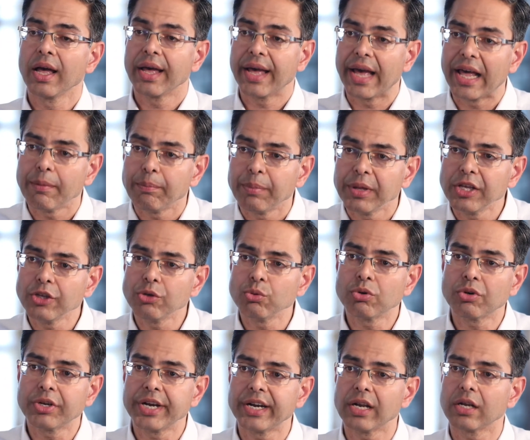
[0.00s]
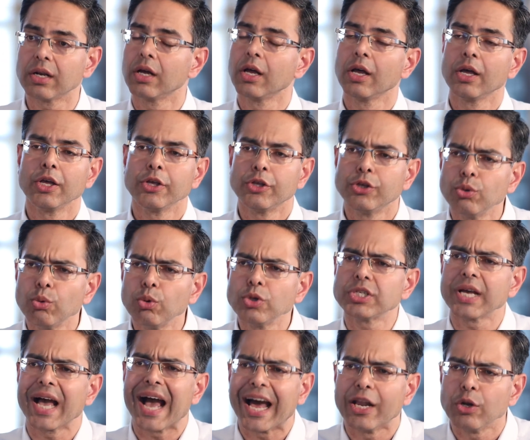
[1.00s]
helping you create a
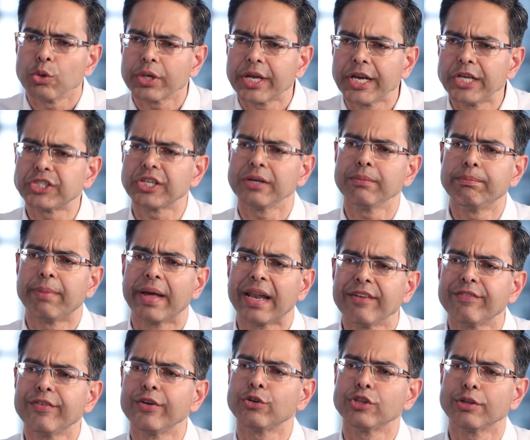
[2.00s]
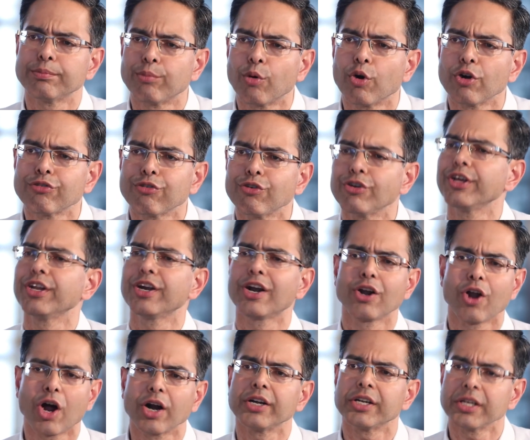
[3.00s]
huge allocation benefit to the portfolio in a
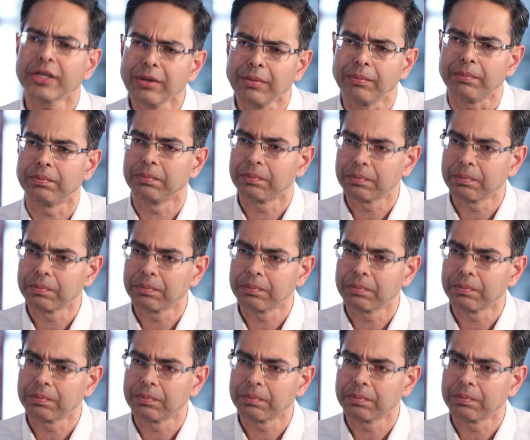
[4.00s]
long term.